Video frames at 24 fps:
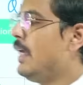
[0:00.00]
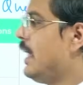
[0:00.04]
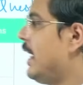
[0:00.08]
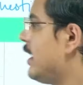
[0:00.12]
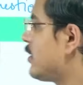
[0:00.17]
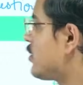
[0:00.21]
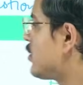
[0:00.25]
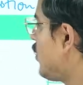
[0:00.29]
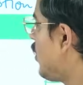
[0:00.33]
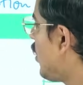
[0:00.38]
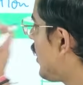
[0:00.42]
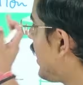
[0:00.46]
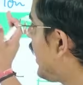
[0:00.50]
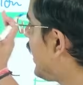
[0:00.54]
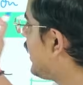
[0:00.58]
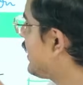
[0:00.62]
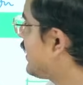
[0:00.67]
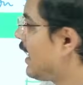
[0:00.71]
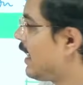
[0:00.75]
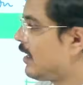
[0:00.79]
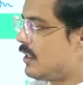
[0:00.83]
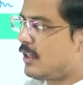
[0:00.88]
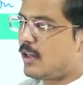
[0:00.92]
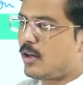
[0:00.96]
it's not like
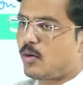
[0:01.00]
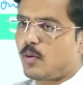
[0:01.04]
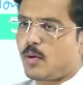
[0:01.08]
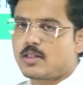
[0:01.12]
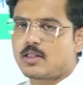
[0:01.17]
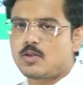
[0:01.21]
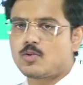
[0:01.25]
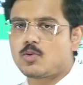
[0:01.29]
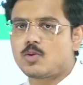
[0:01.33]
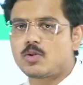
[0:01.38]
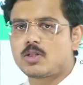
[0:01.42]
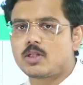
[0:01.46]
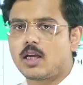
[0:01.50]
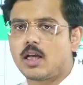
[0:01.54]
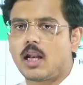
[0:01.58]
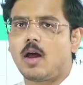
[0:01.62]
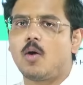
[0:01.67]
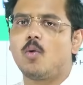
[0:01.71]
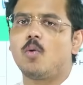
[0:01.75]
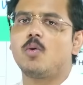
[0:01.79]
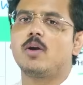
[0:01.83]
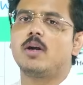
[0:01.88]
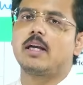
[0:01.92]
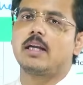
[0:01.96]
that ke question switching
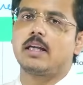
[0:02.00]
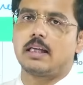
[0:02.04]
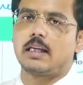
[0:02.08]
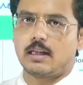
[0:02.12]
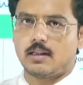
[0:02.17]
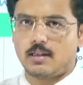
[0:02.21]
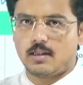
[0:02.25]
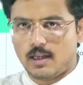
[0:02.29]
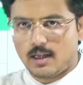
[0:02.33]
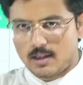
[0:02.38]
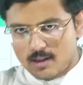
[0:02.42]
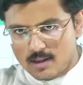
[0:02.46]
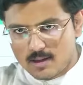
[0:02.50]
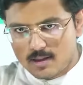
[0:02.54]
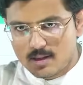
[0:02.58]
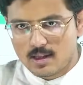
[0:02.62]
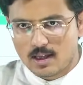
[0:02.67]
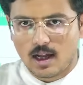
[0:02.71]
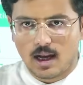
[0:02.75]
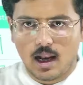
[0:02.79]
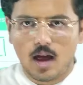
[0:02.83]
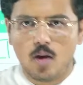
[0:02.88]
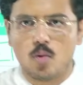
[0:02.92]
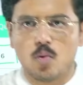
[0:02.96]
allowed nahi. It's
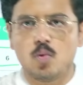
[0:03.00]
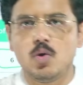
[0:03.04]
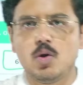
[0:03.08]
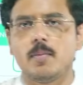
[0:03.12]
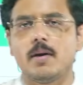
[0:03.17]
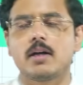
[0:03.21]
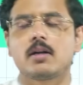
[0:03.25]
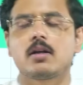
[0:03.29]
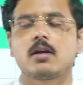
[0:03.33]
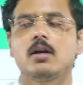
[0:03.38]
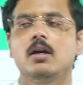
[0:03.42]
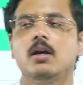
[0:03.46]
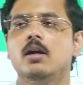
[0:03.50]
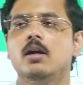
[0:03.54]
allowed, but